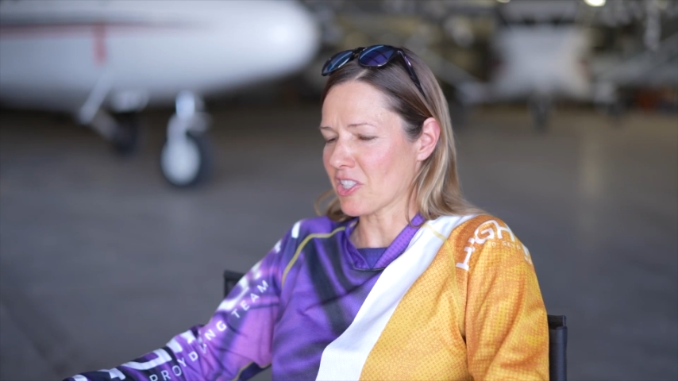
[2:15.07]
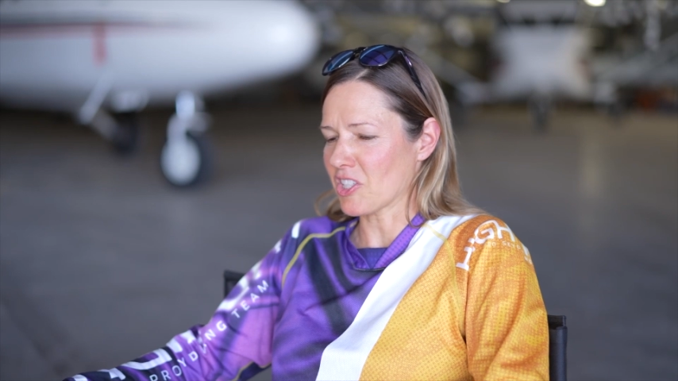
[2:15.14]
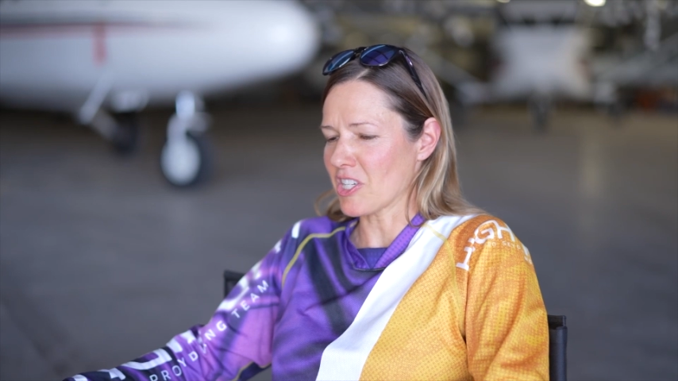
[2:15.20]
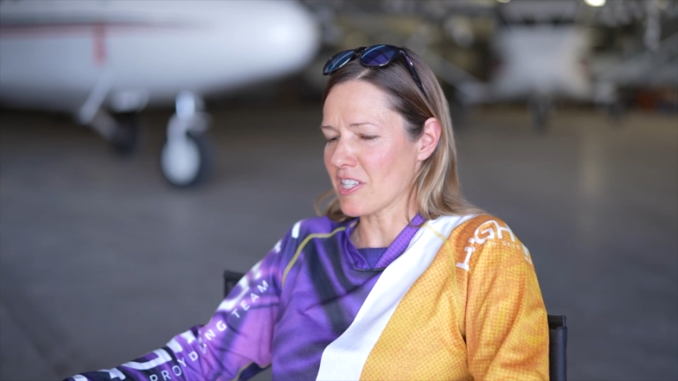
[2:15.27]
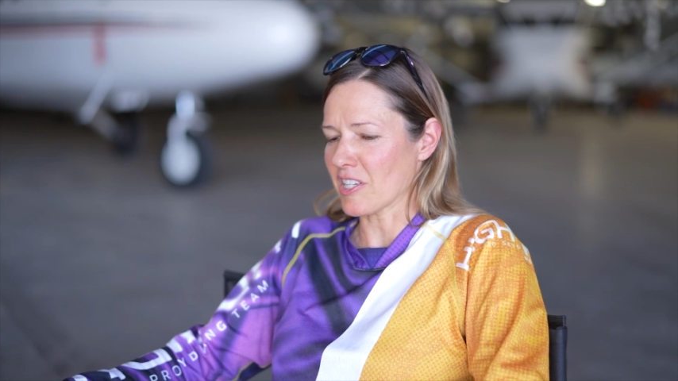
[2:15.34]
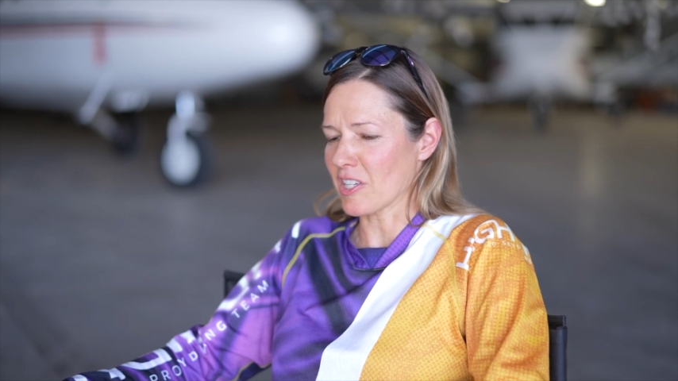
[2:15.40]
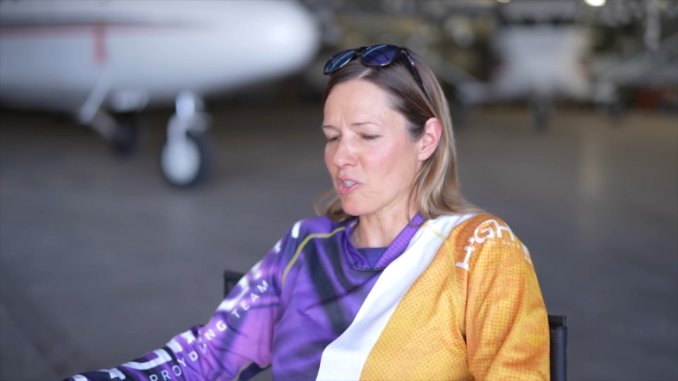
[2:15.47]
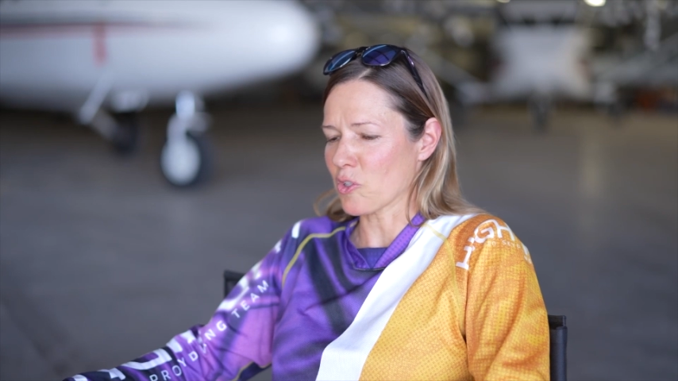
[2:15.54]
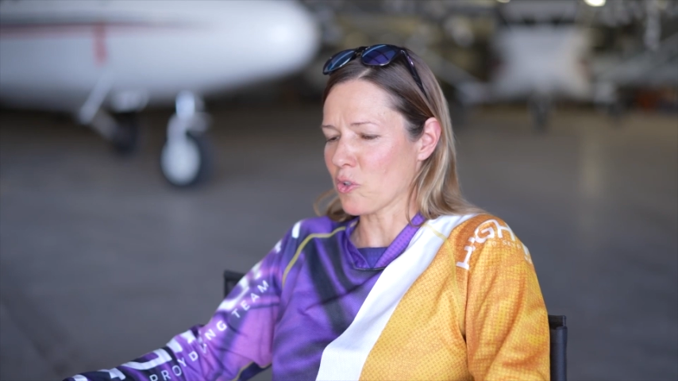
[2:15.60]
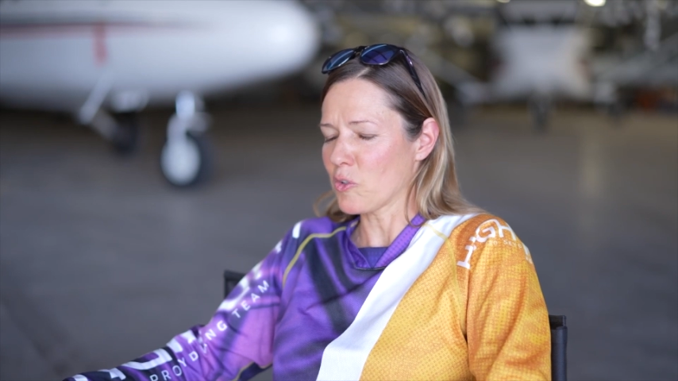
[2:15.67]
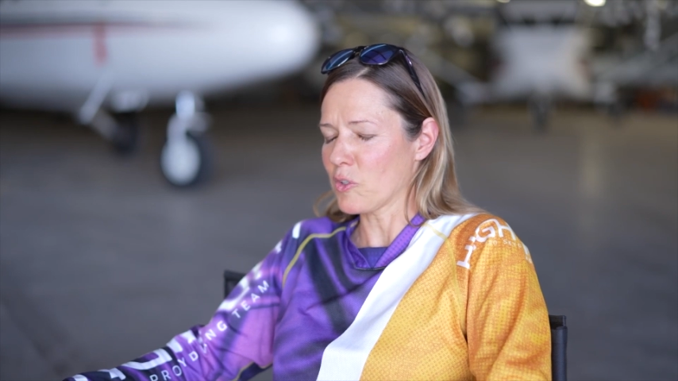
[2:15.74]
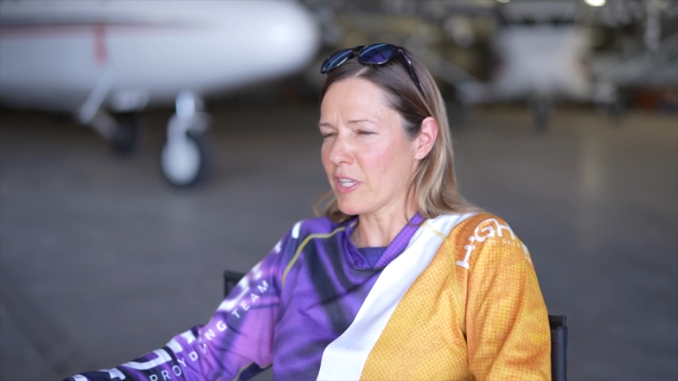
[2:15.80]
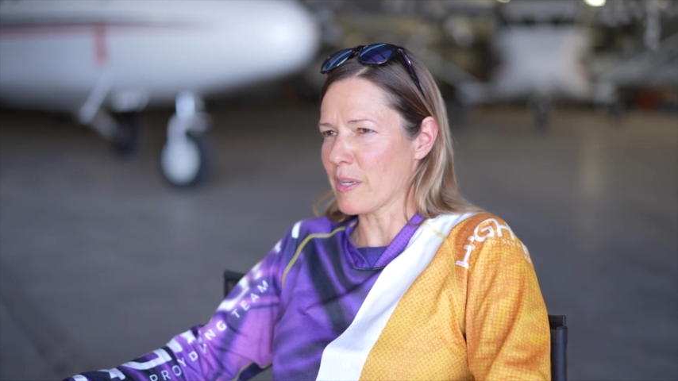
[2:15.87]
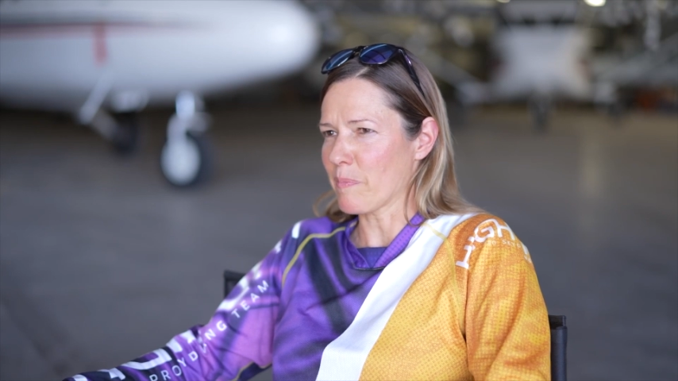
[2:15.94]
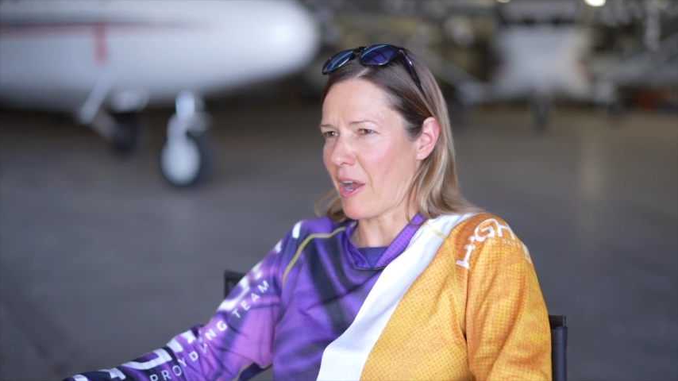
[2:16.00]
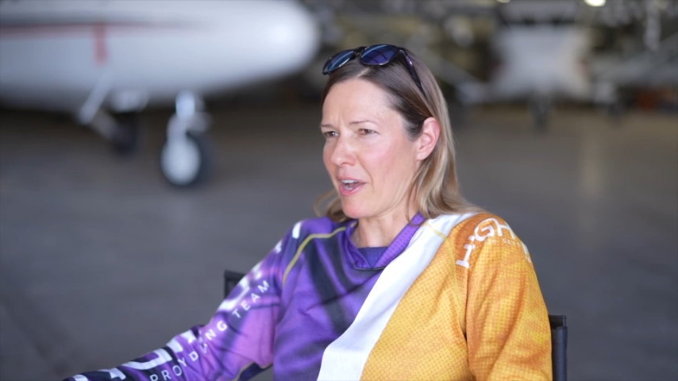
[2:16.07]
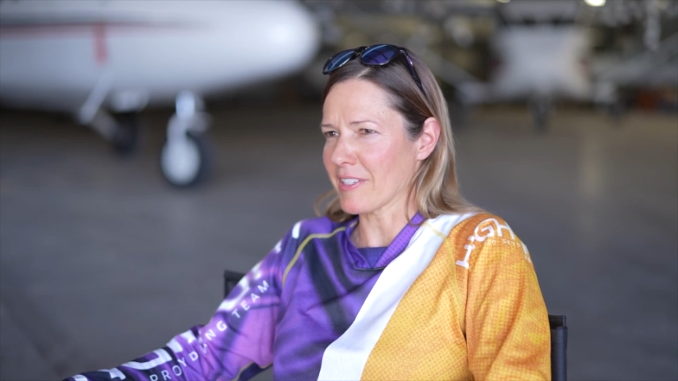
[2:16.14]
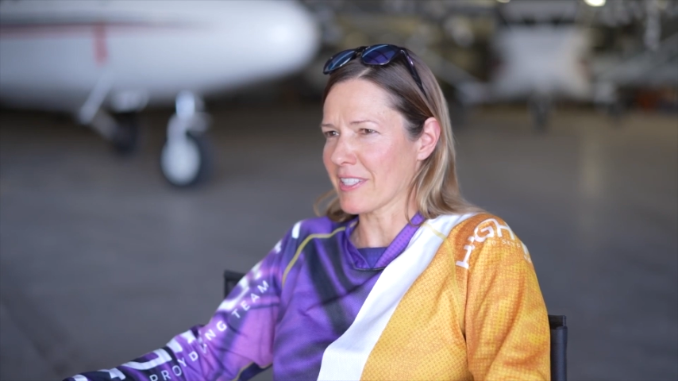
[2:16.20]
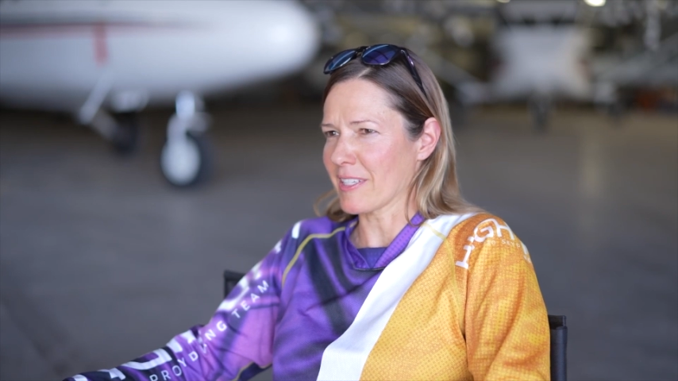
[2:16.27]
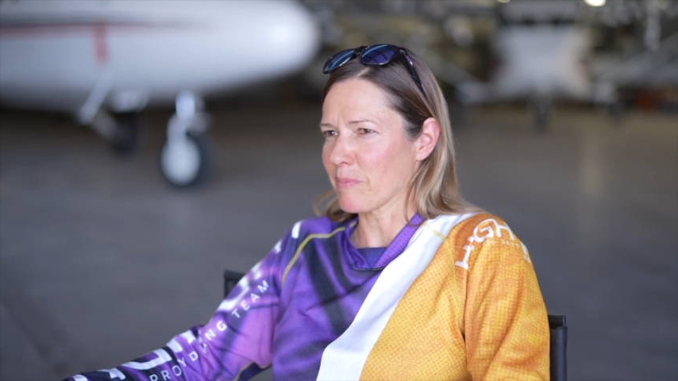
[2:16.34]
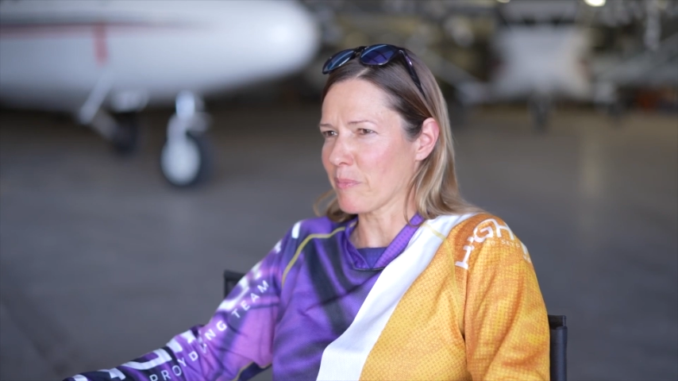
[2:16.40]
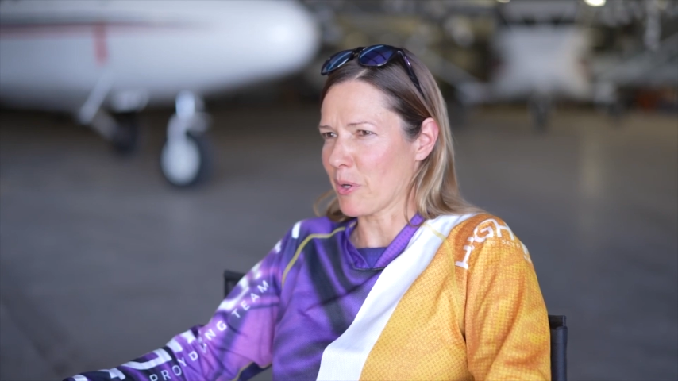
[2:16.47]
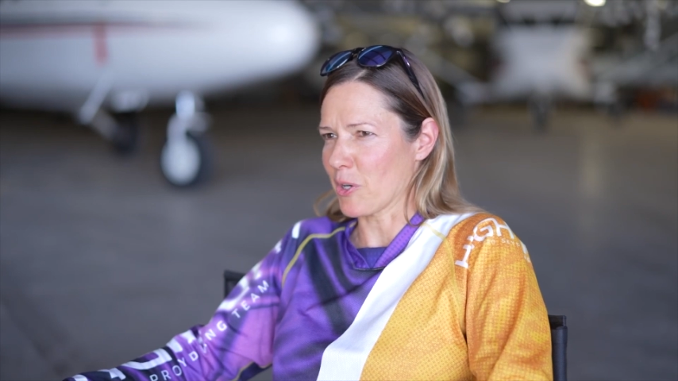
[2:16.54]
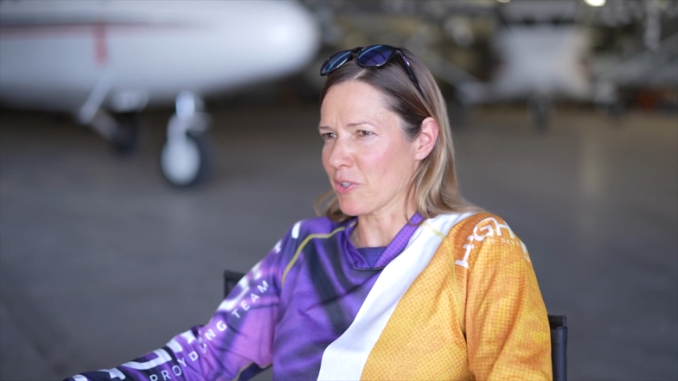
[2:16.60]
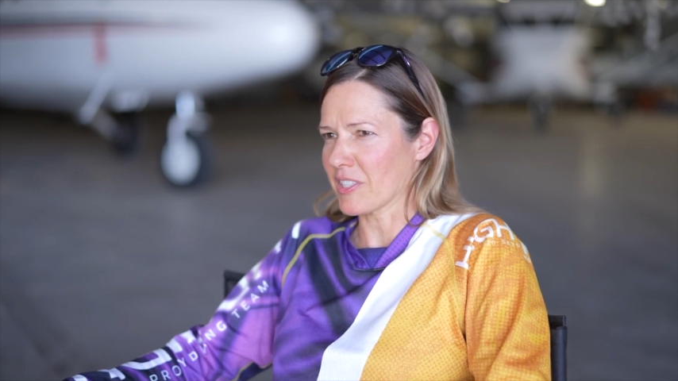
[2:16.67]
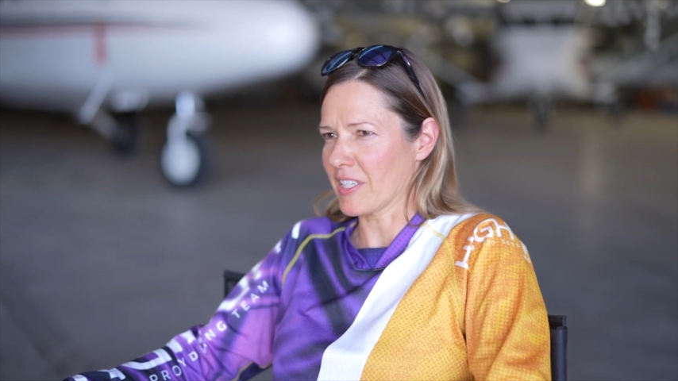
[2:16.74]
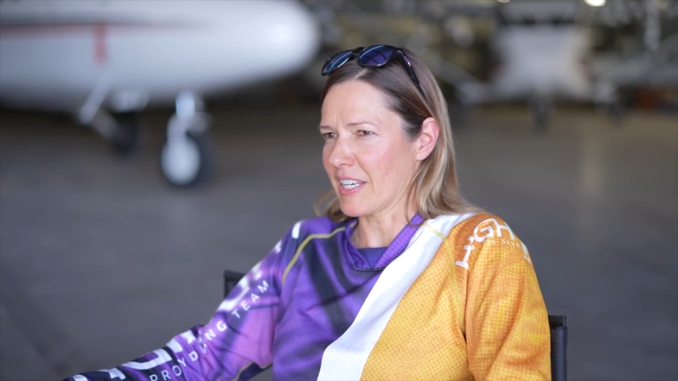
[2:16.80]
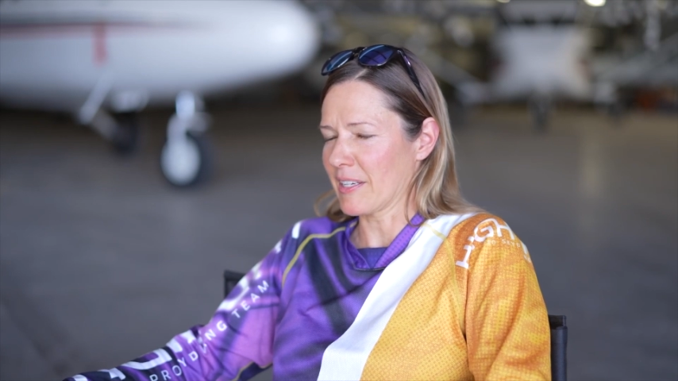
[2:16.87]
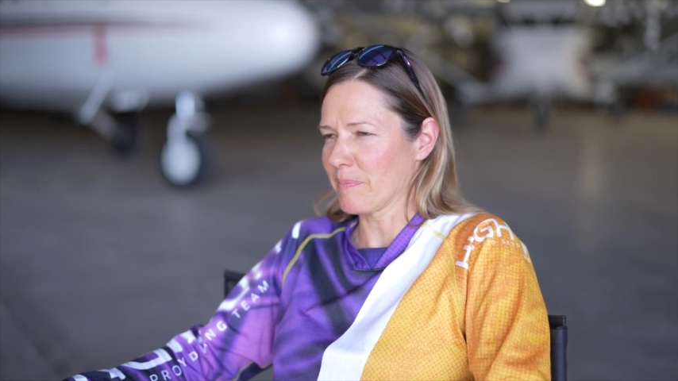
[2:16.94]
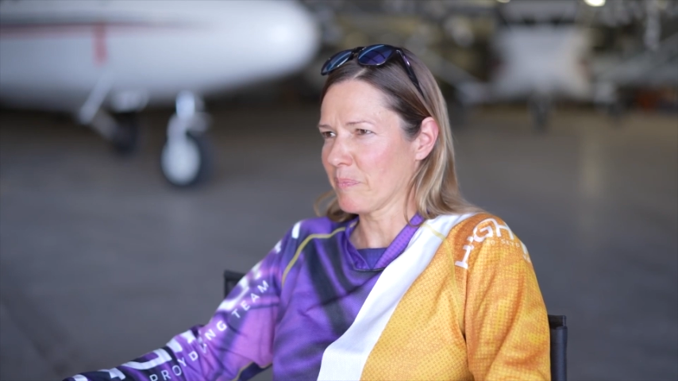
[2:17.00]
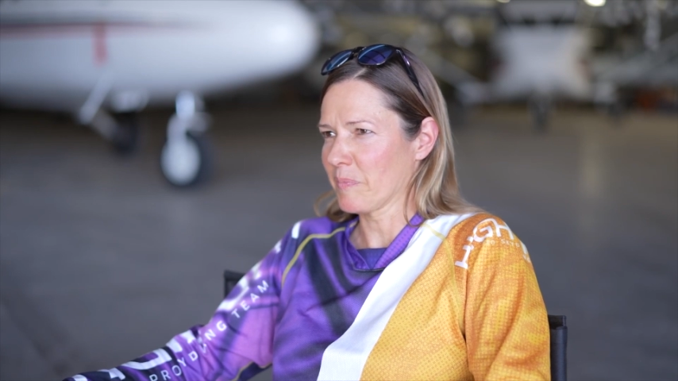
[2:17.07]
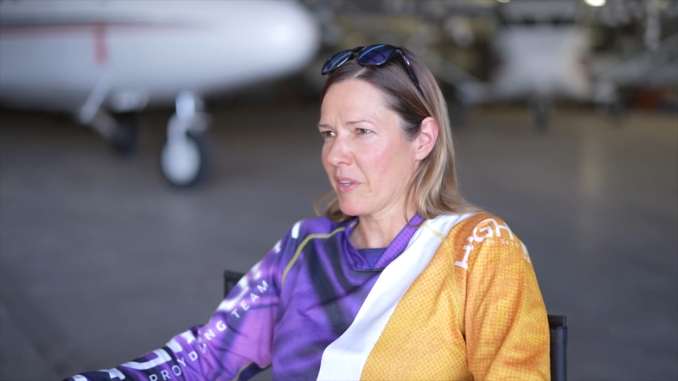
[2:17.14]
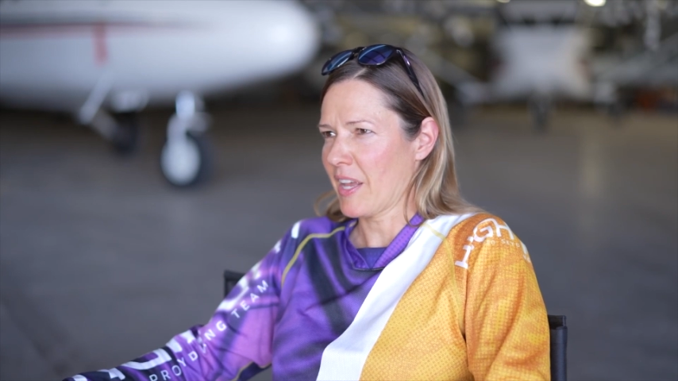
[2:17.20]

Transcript: that she's a truly positive person,